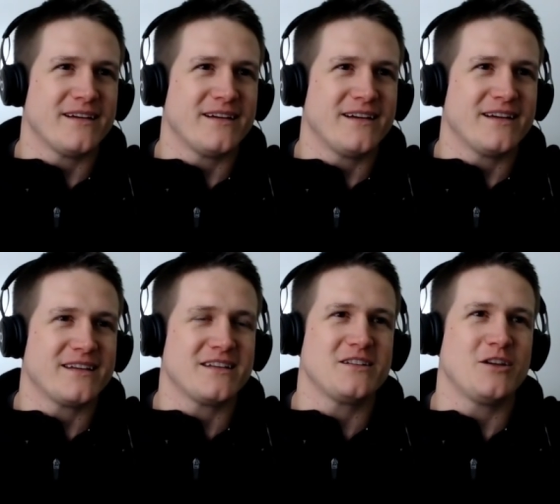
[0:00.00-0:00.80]

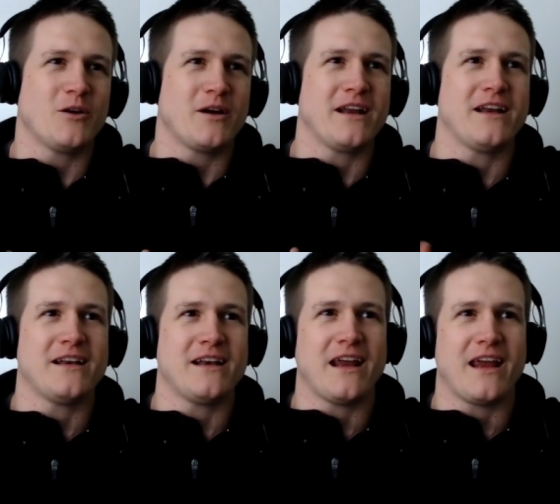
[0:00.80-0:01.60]
uh, you know and,
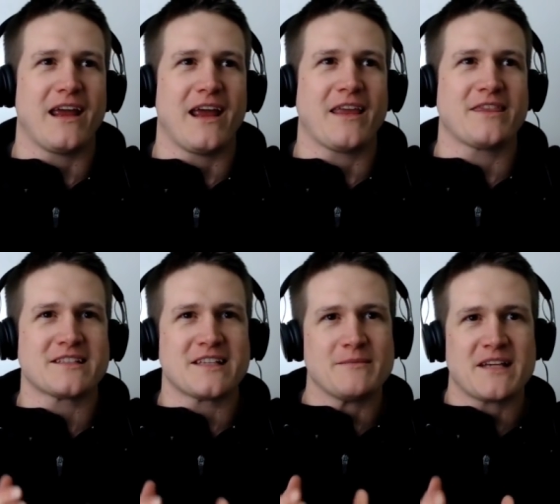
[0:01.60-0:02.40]
and at the
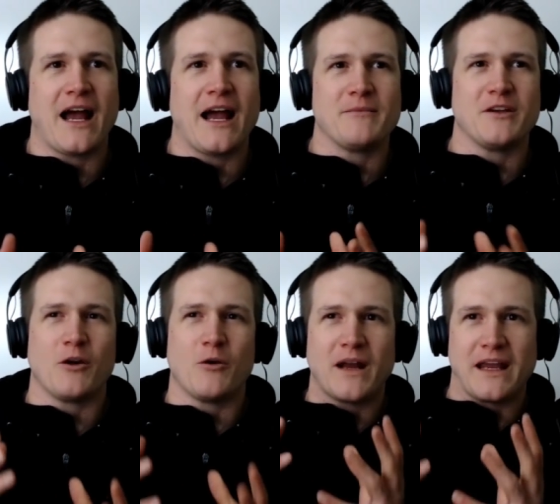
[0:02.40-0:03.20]
same time, you
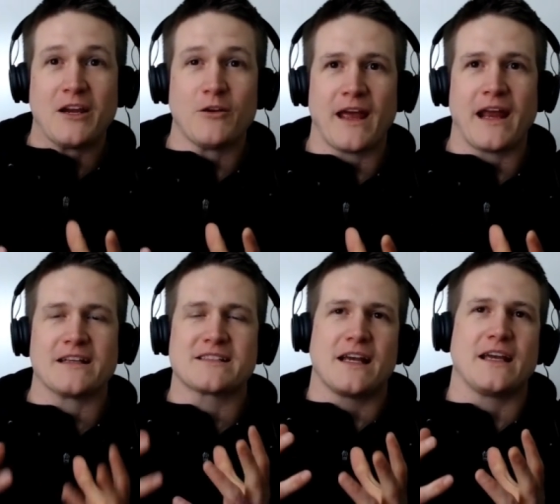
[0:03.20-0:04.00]
know, when I hear that,
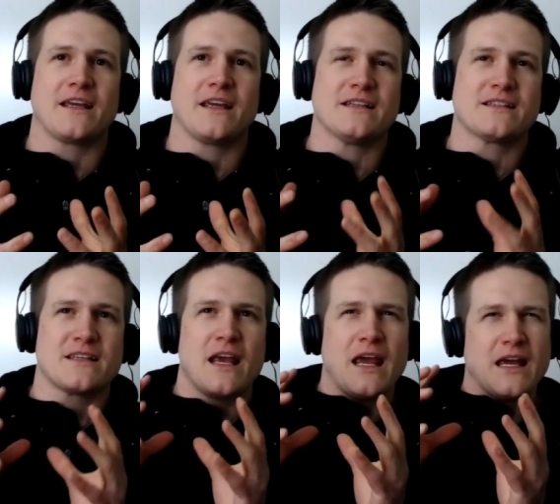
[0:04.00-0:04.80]
it's like it's
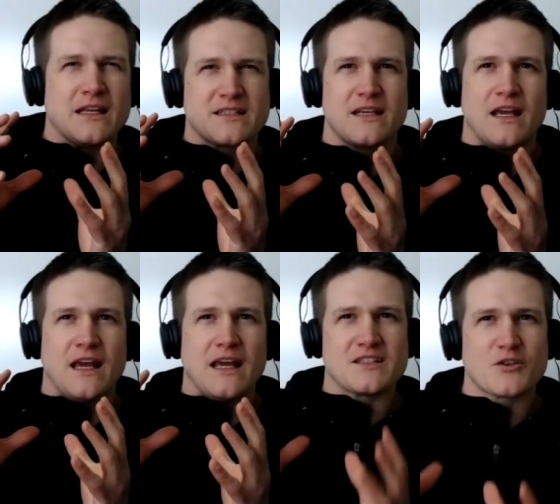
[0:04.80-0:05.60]
it's
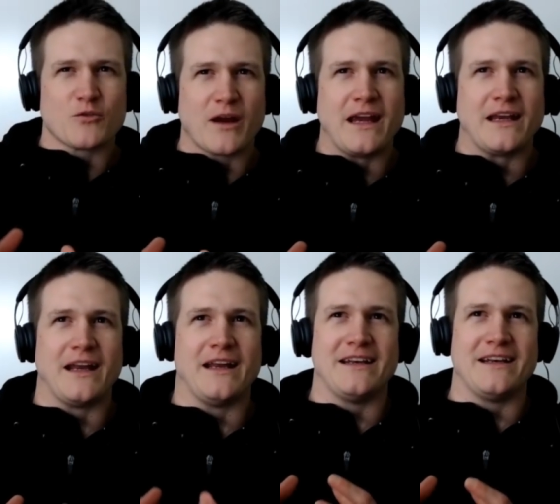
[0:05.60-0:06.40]
it's great
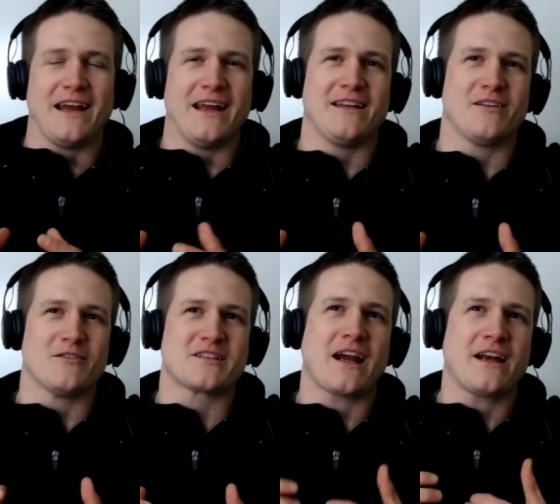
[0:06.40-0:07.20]
and and
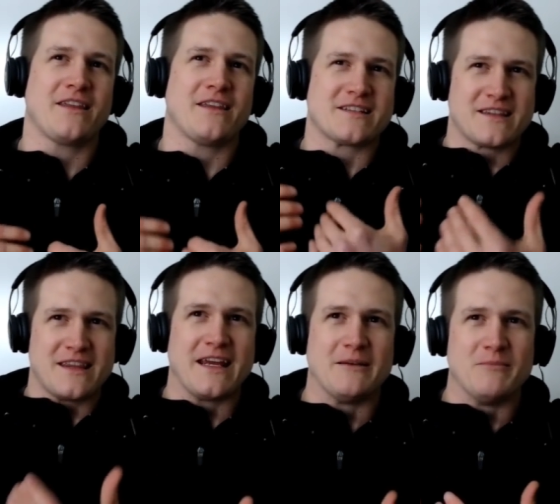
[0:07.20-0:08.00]
there's kind of this
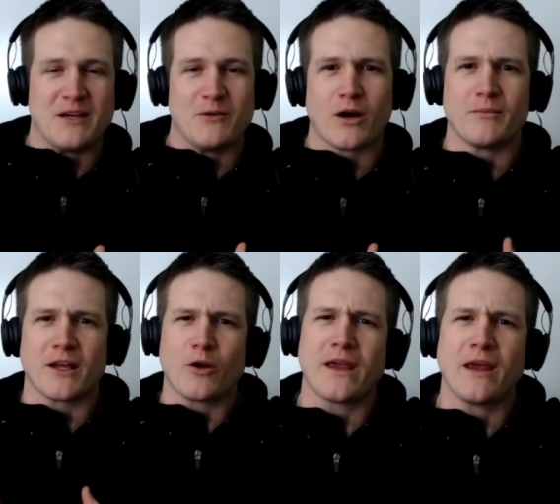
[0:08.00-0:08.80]
thing in me where i'm
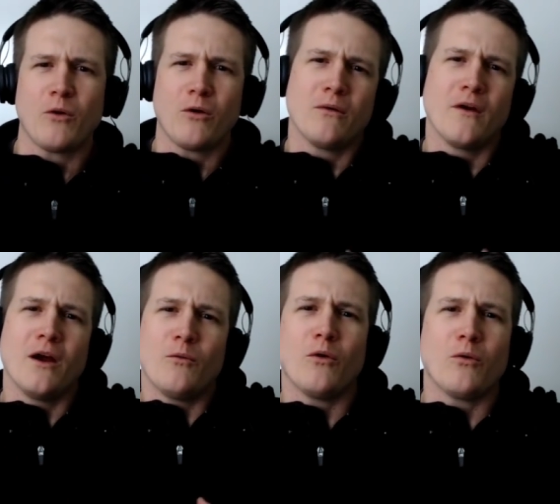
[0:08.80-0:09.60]
like okay well
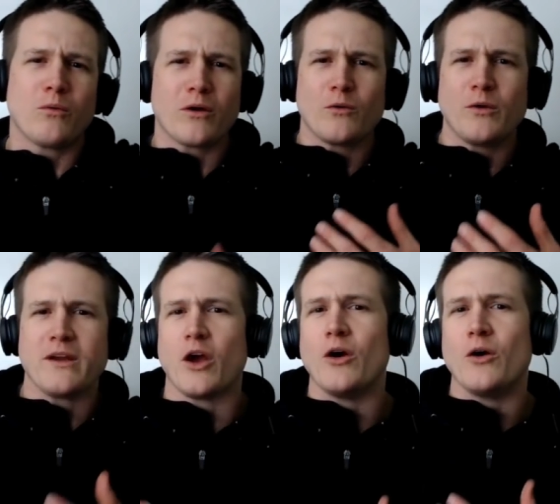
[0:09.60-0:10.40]
well where do we
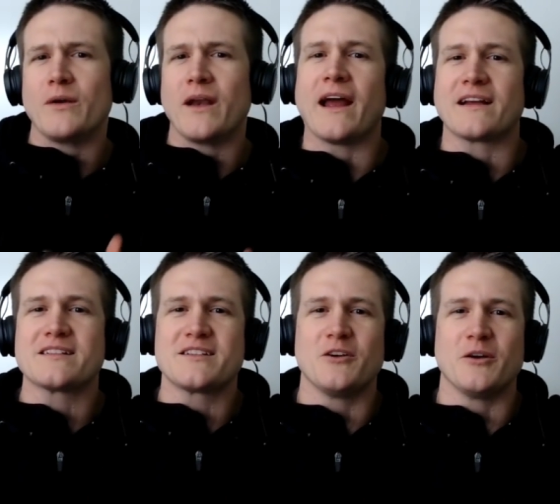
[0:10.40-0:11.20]
go
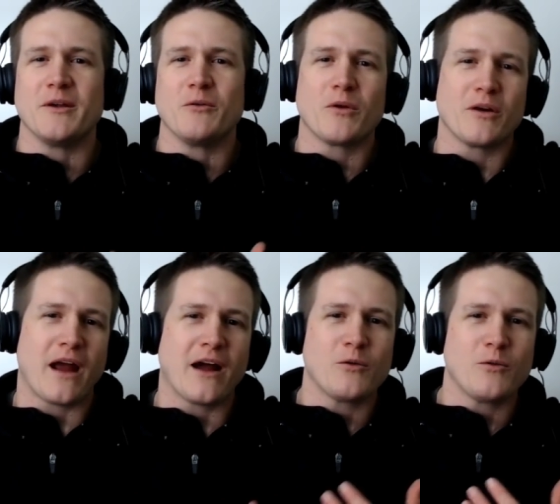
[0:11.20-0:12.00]
next you know i mean where
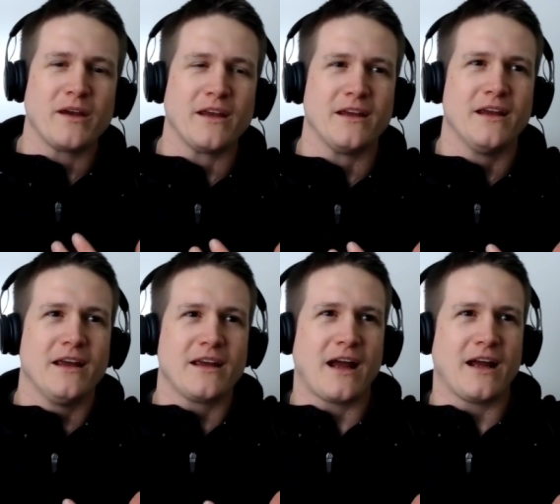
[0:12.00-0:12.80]
how do we
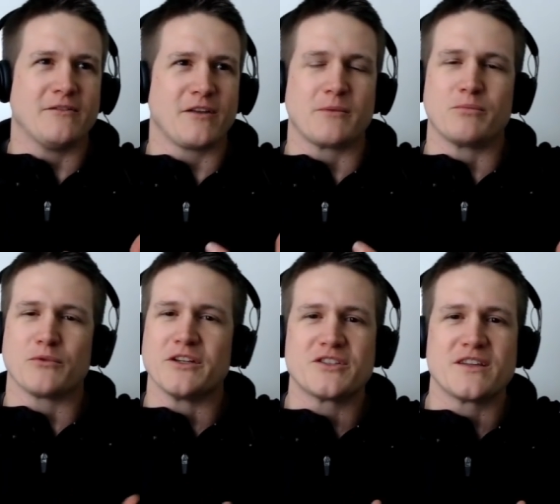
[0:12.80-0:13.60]
kind of like
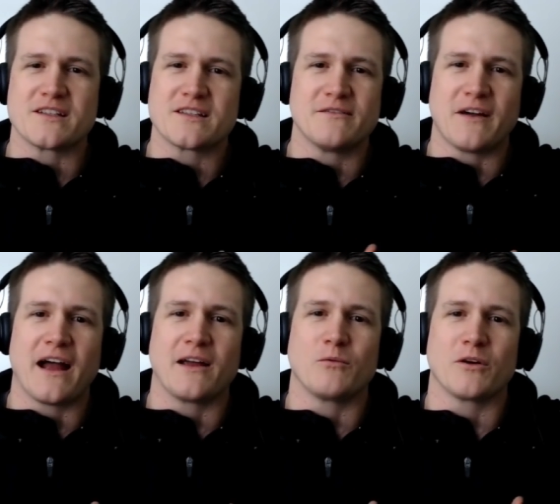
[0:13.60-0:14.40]
bridge this
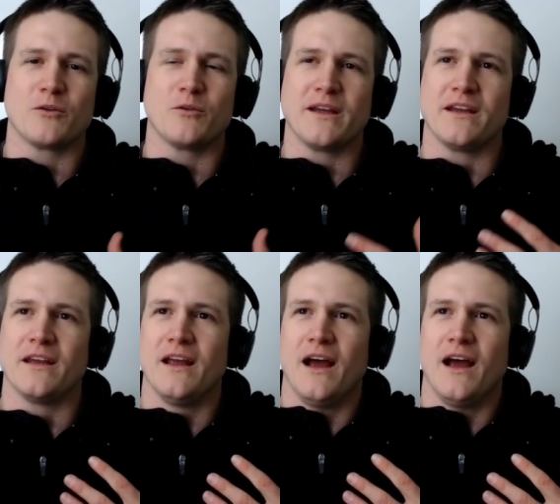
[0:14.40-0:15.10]
divide where do we